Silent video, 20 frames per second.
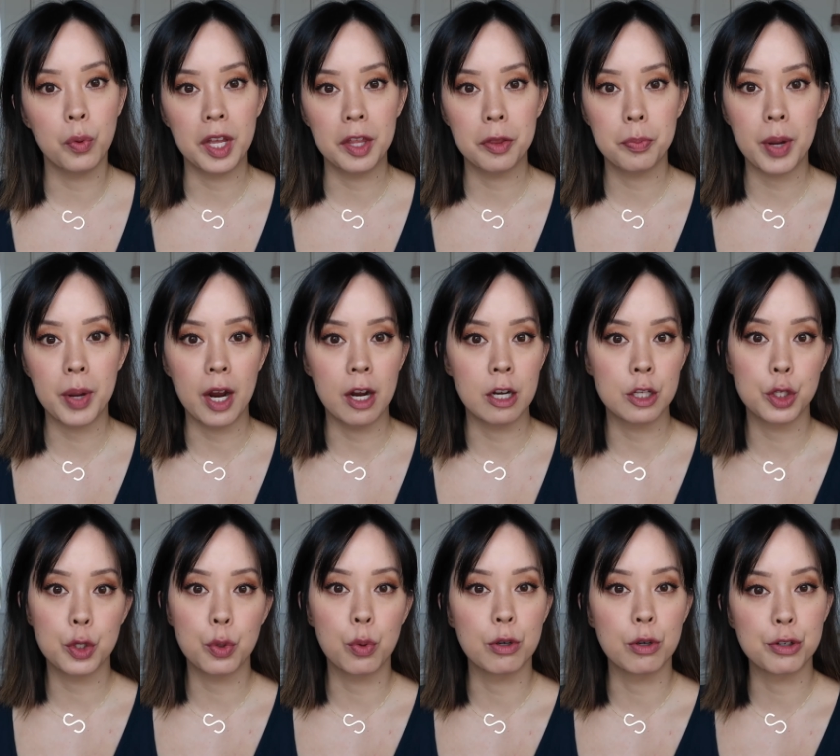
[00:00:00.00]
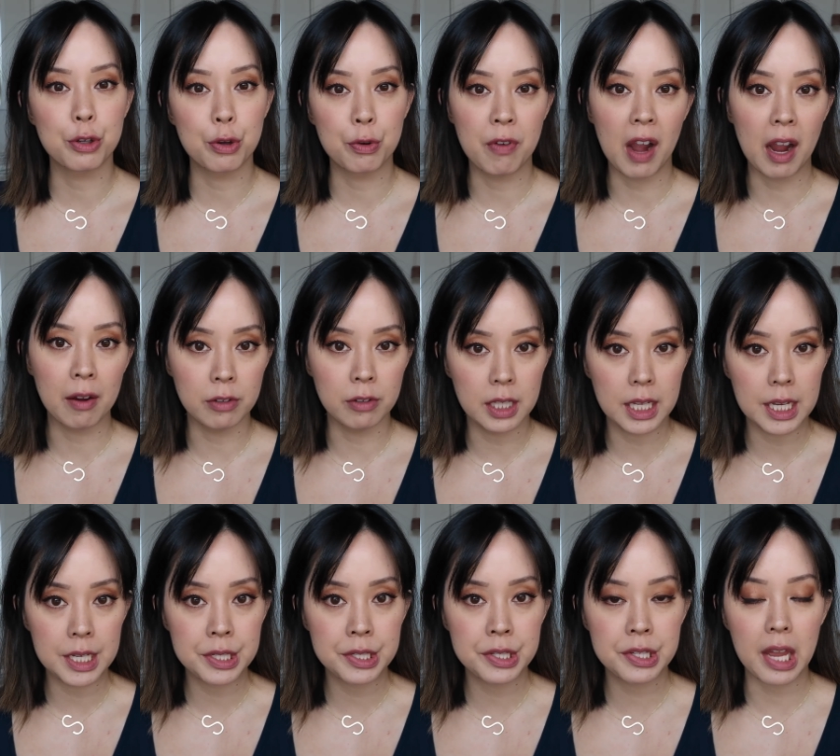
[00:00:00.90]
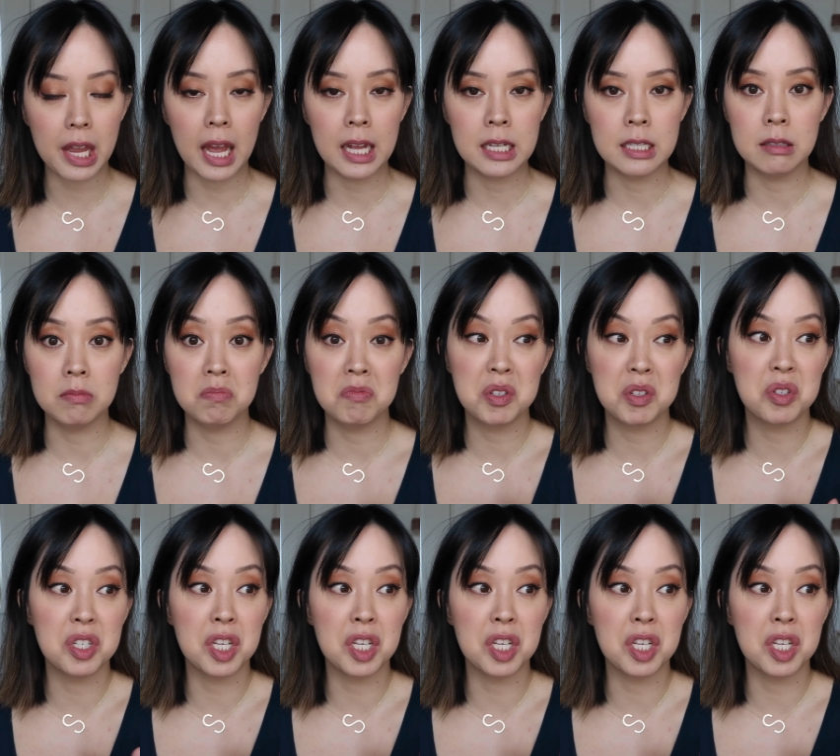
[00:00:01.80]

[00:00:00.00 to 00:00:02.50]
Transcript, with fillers: with parents who were survivalists and